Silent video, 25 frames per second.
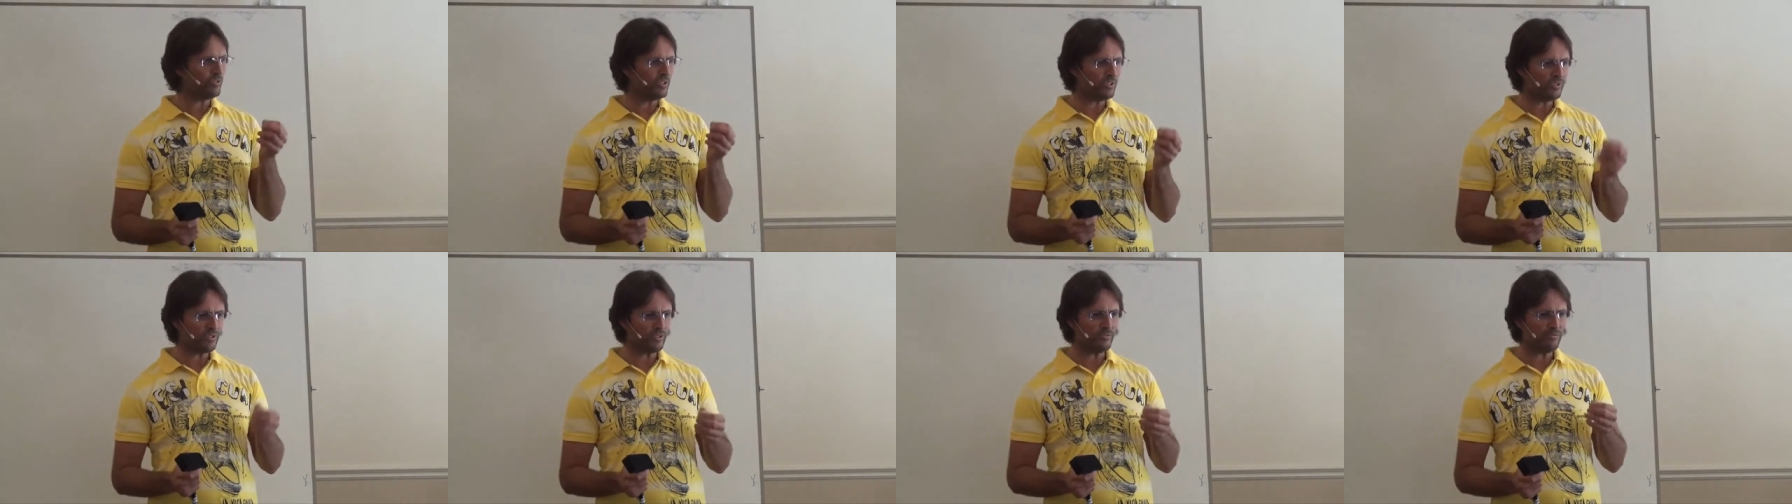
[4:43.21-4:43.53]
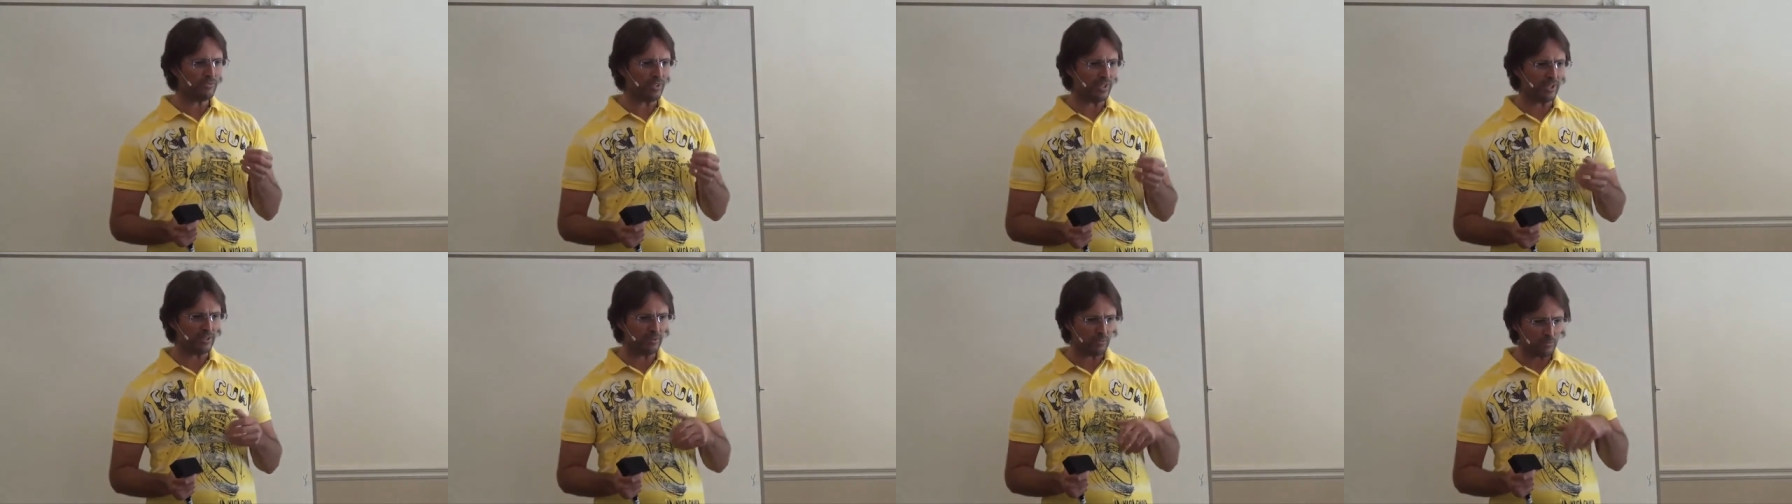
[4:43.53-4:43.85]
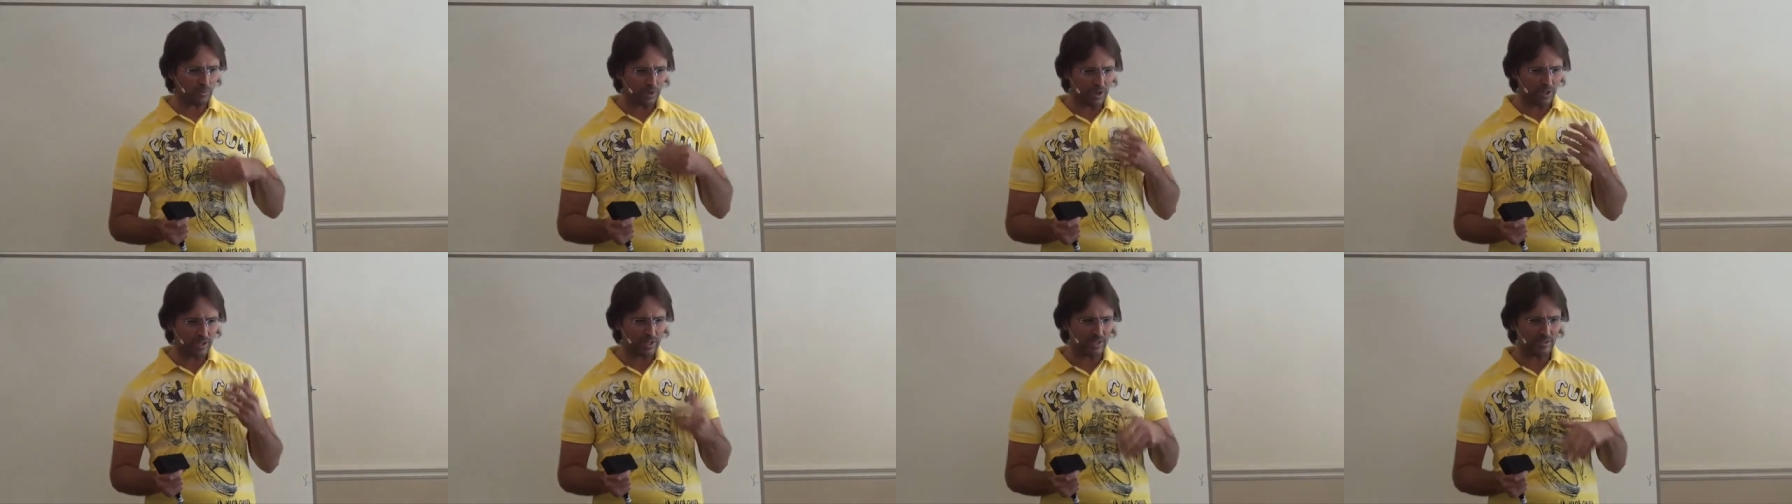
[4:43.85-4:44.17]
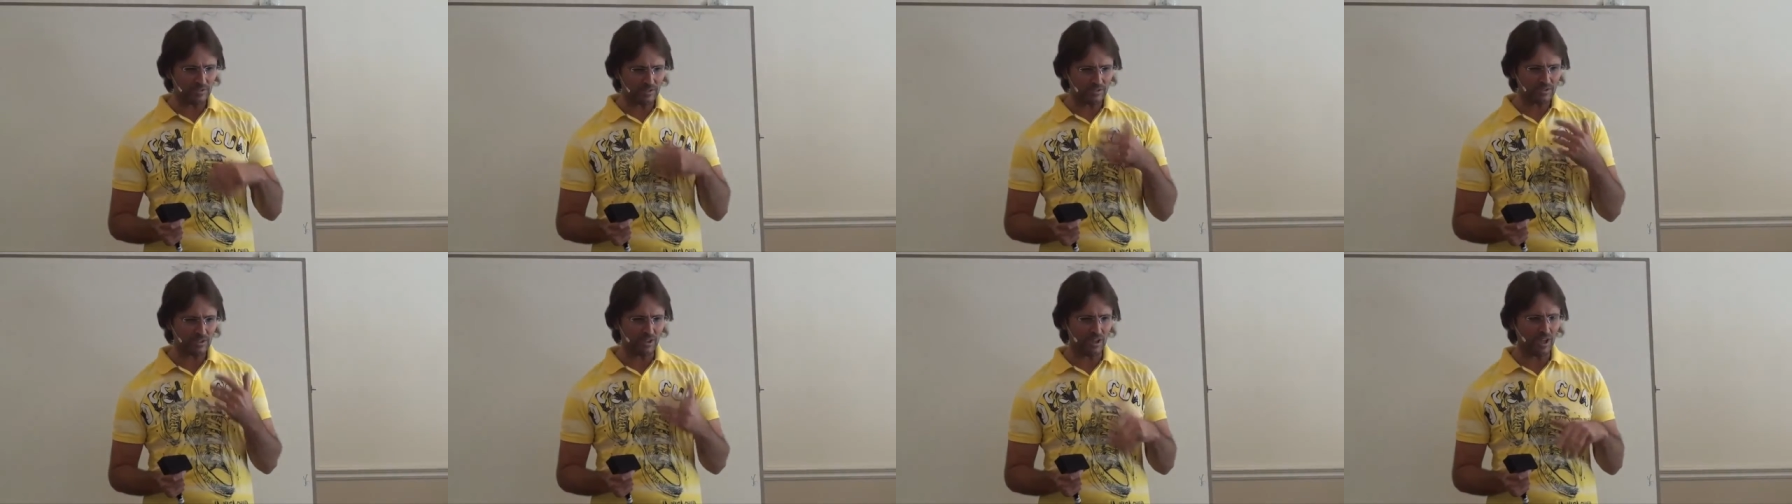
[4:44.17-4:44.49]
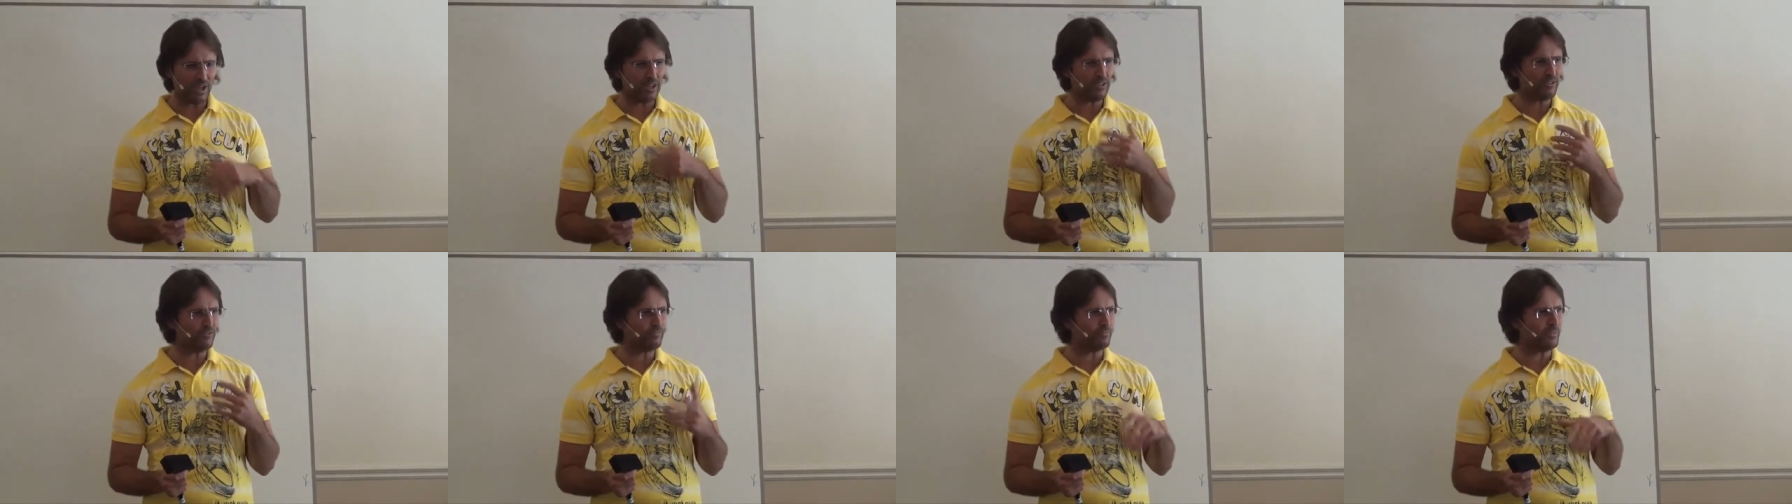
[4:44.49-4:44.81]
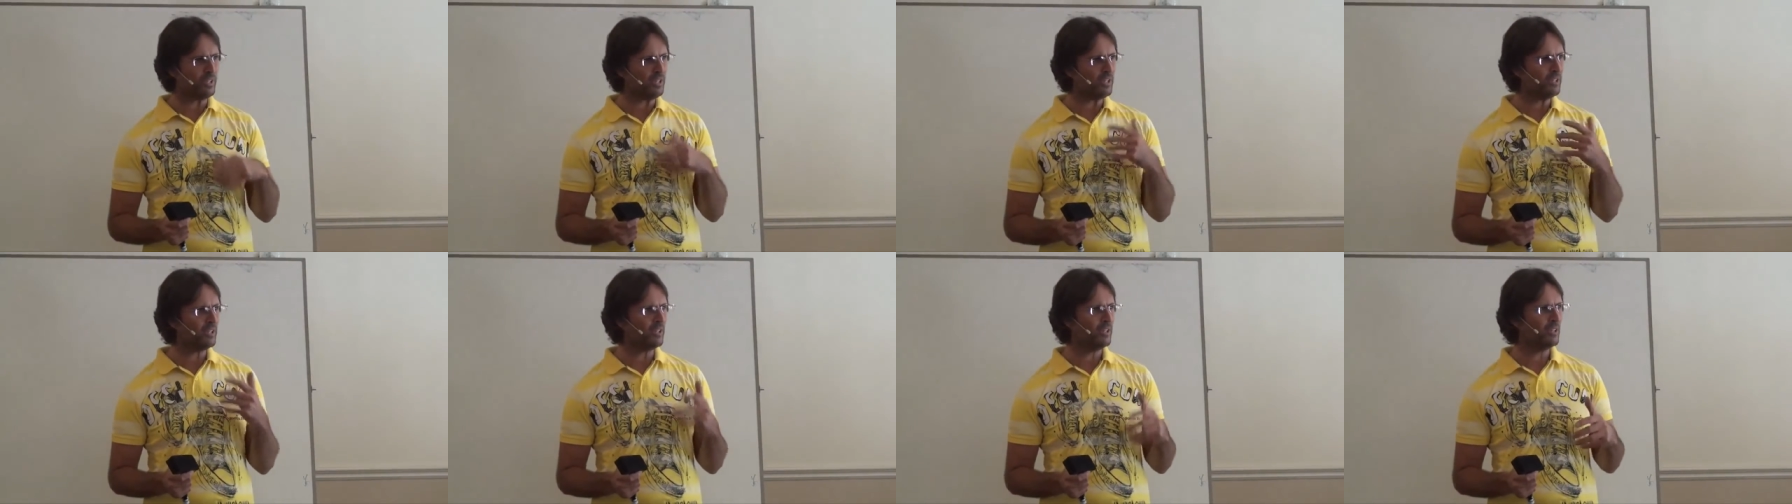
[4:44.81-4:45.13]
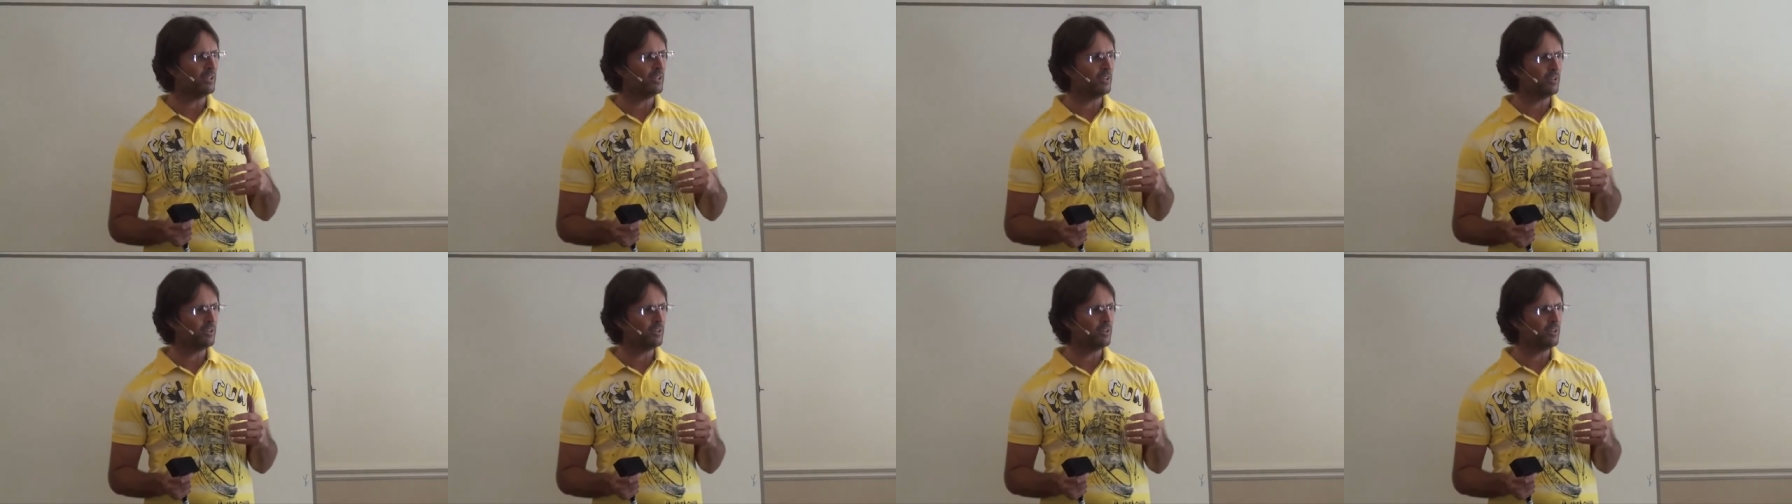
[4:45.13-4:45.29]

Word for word: this event, what inside of me